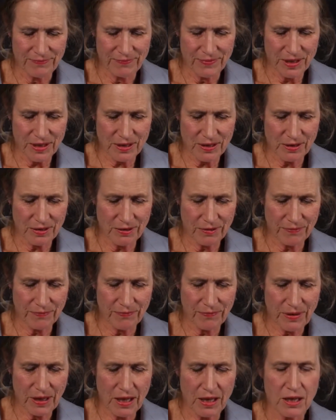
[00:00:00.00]
So,
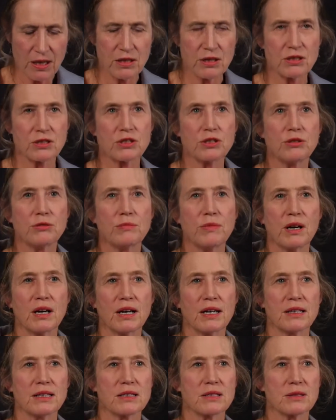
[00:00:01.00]
the two
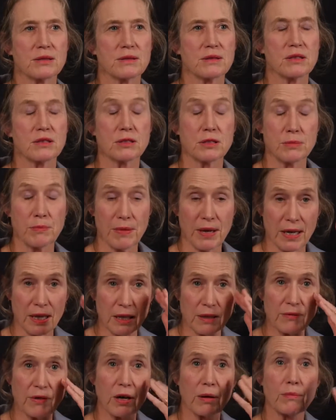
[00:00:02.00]
minds, the domain
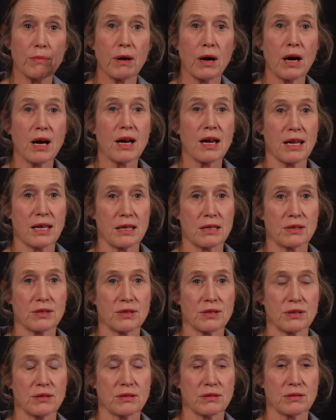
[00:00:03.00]
of our
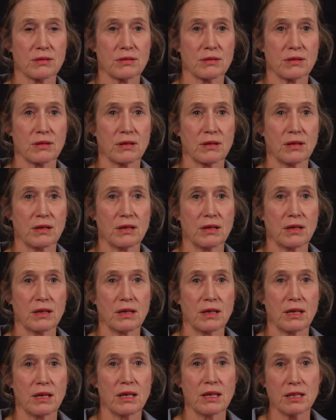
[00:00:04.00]
minds
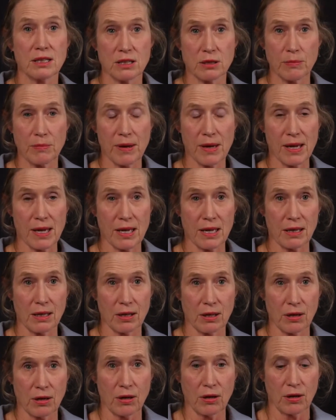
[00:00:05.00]
and the
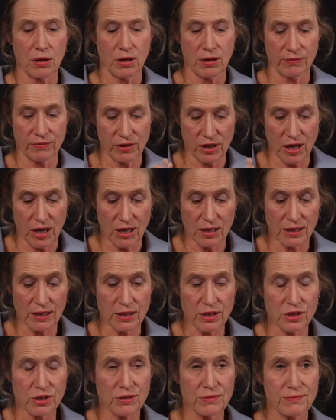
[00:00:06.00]
domain of
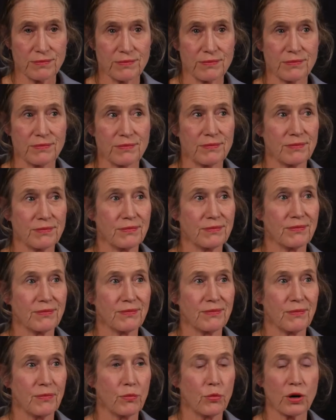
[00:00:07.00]
knowledge.
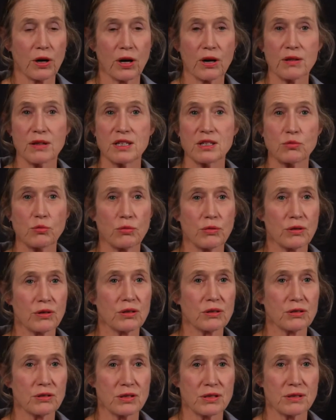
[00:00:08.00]
What are these
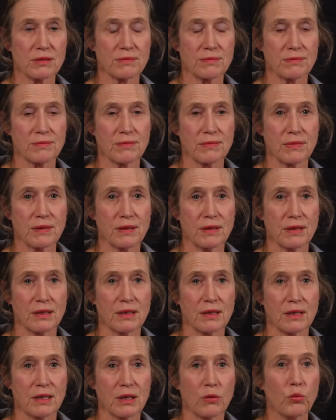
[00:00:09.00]
worlds?
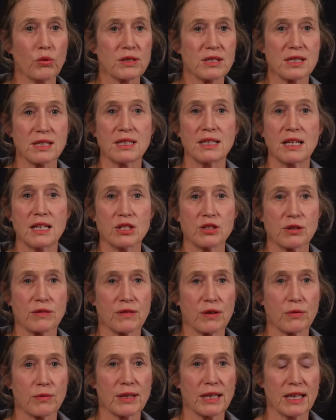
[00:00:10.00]
And what's the nature of
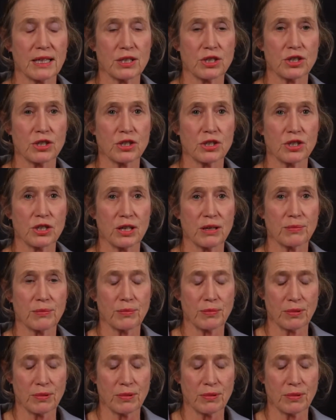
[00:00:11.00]
their relationship?